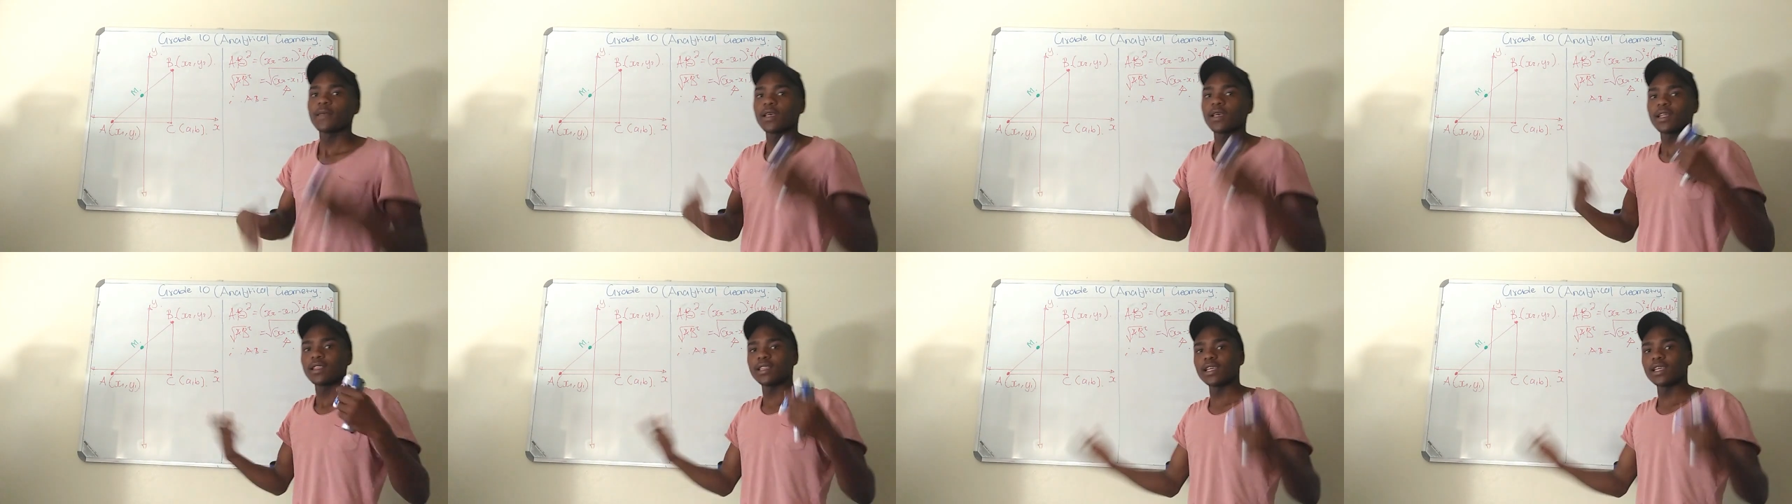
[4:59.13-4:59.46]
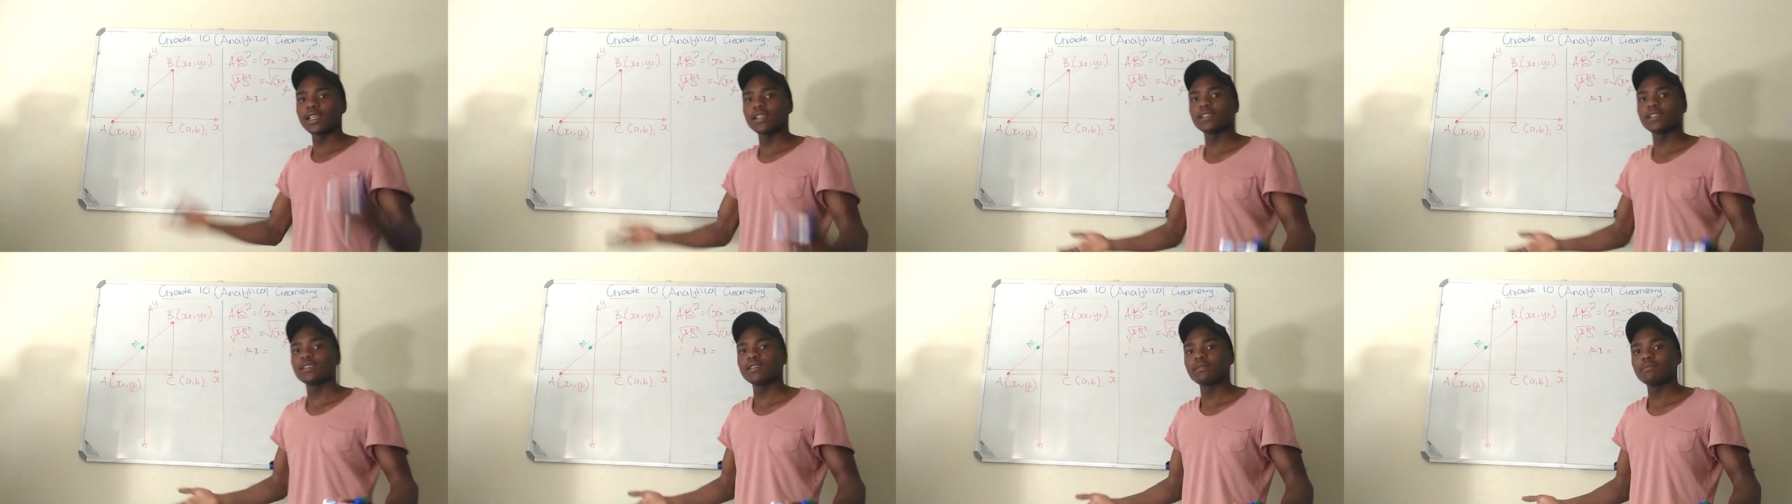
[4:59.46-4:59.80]

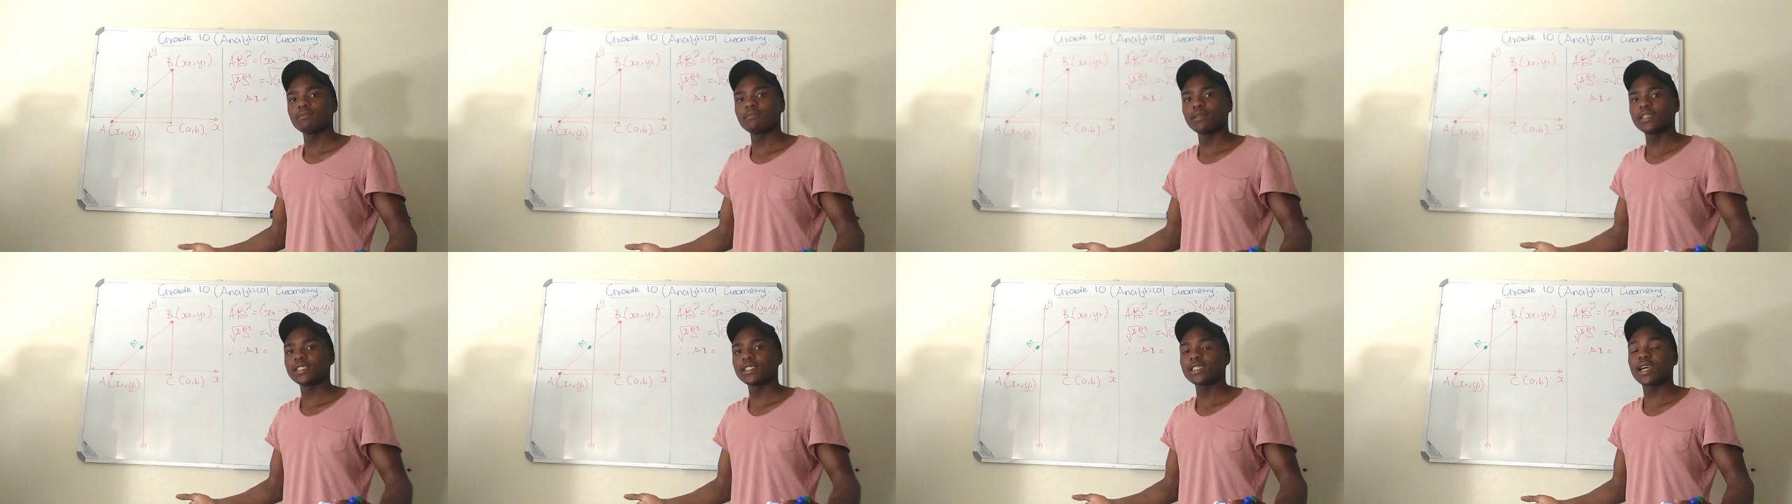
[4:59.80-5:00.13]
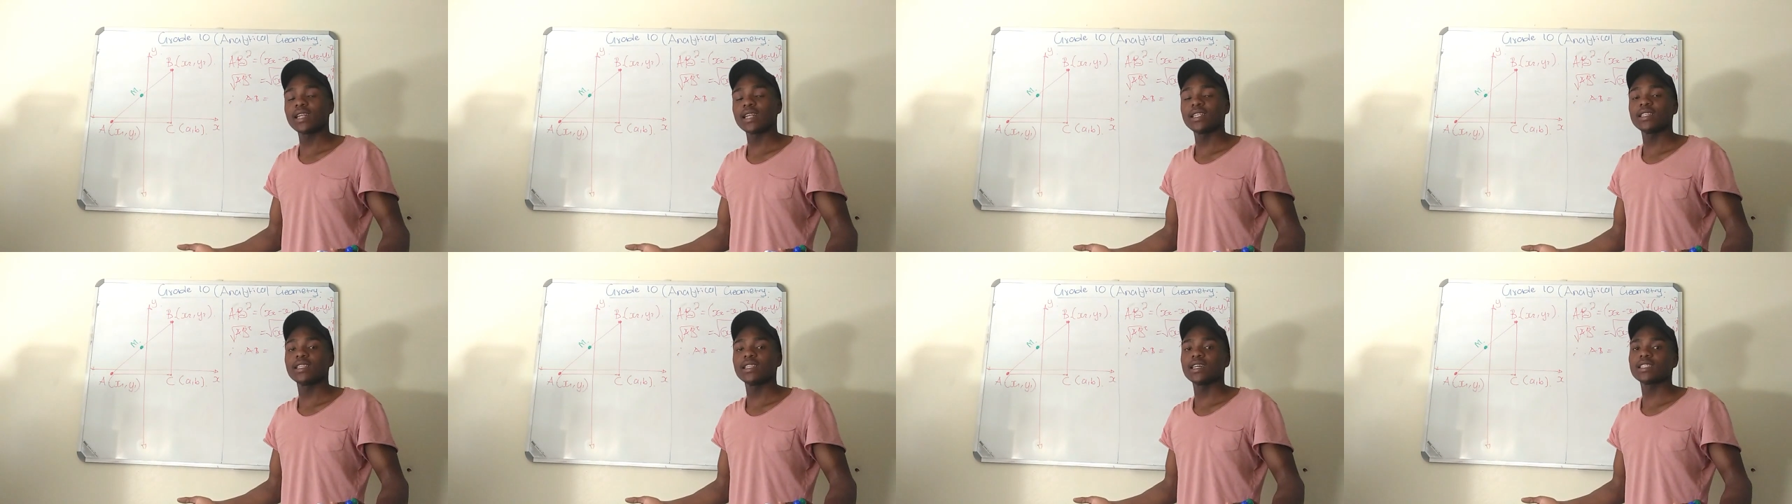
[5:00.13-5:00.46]
Then basically
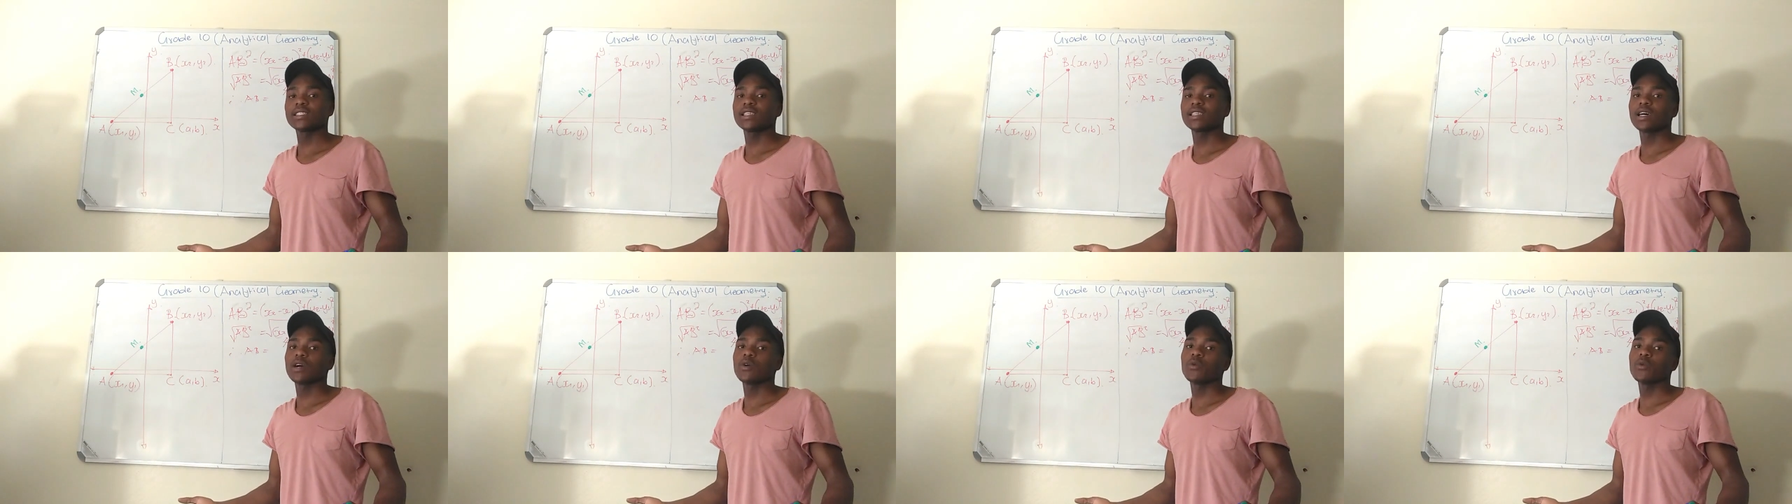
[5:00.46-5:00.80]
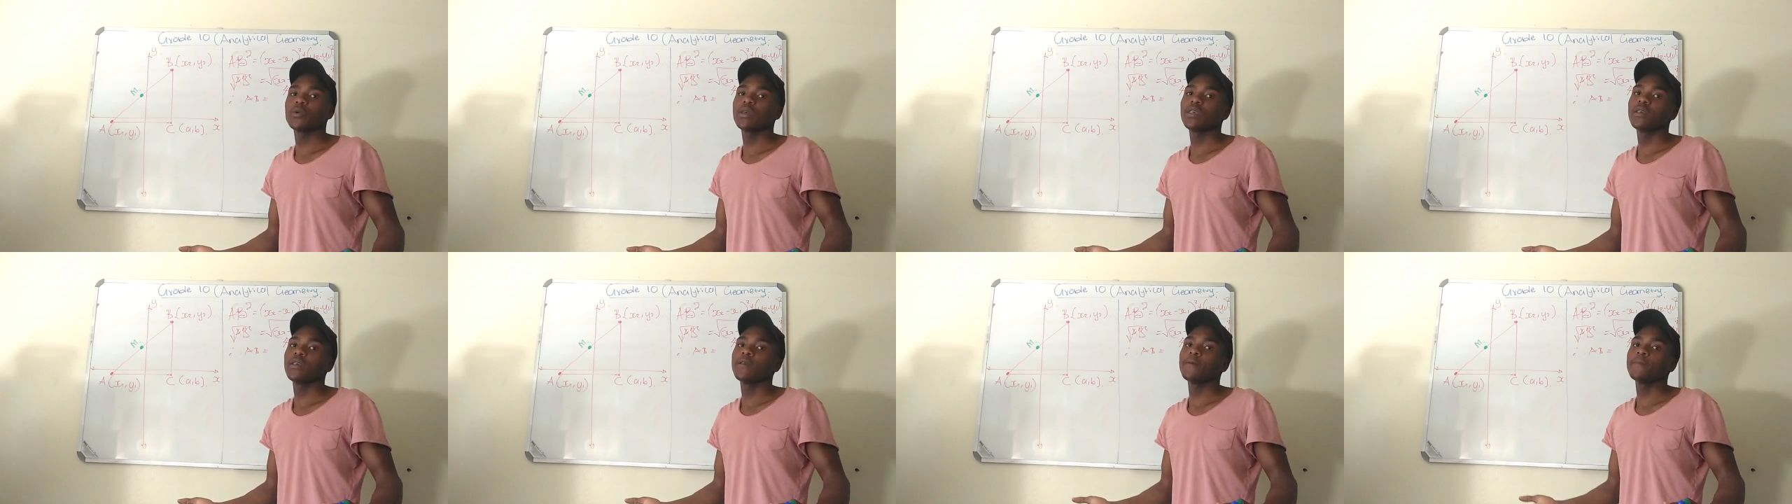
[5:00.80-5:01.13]
that's how
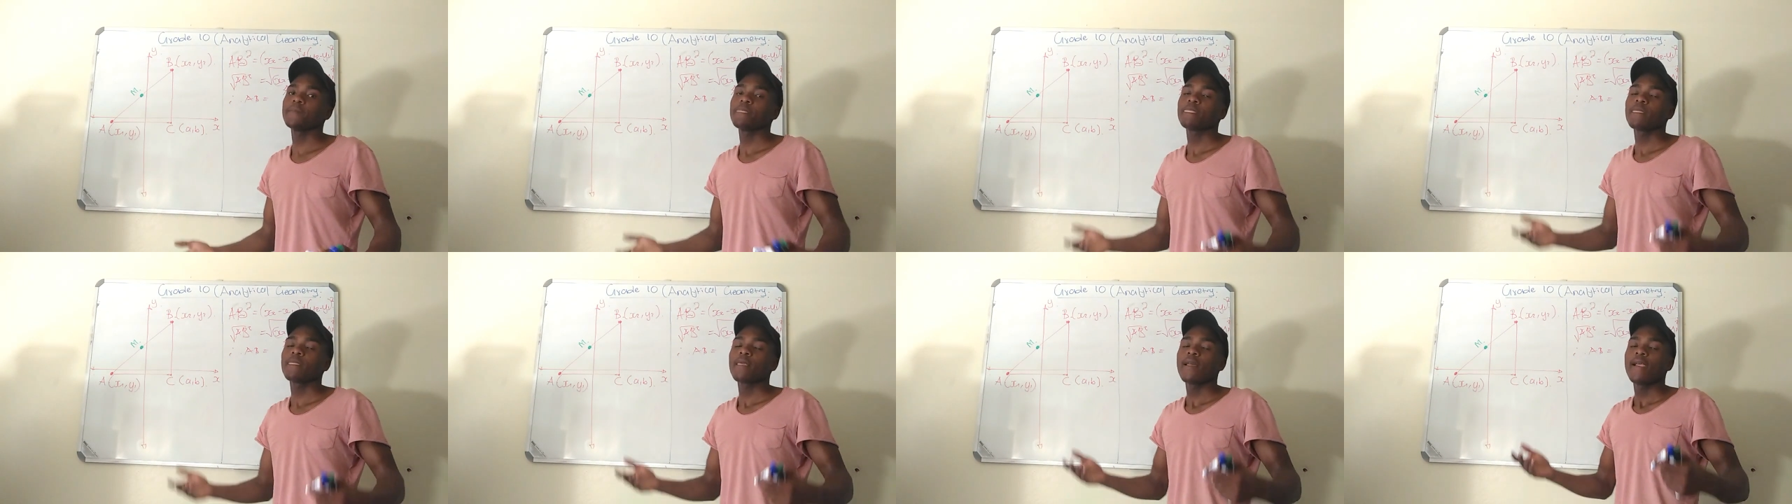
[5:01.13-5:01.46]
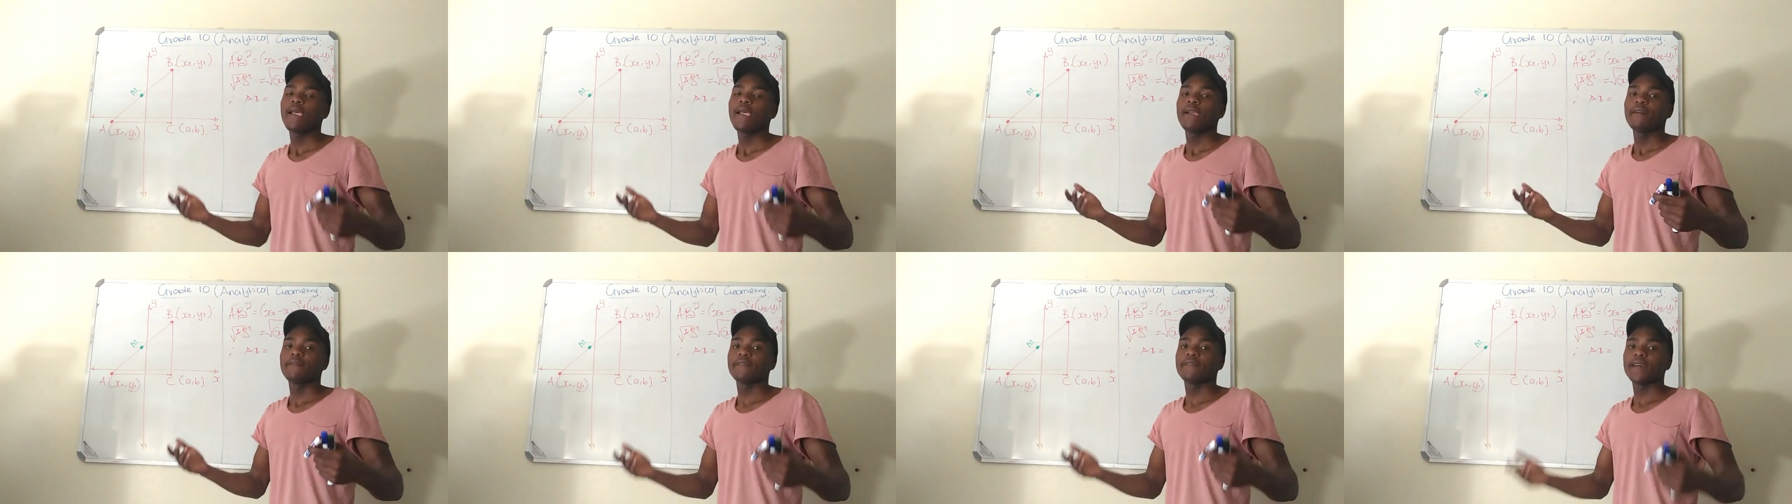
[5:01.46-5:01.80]
we
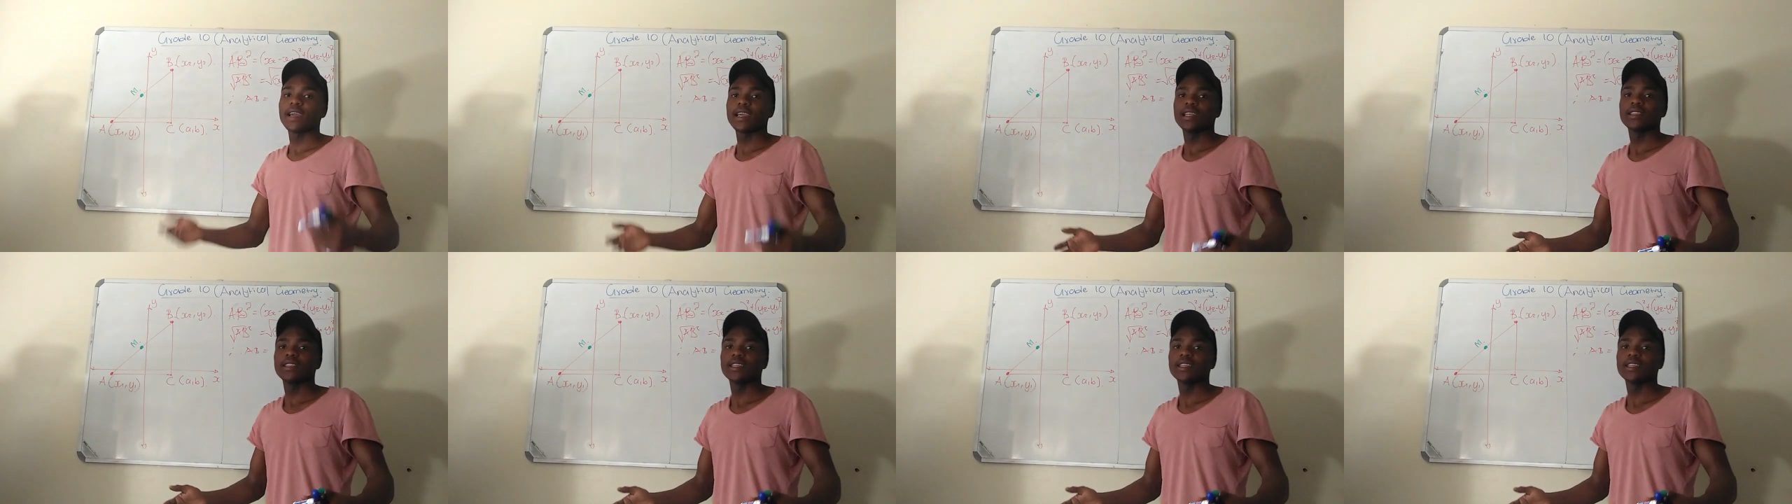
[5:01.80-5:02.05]
find the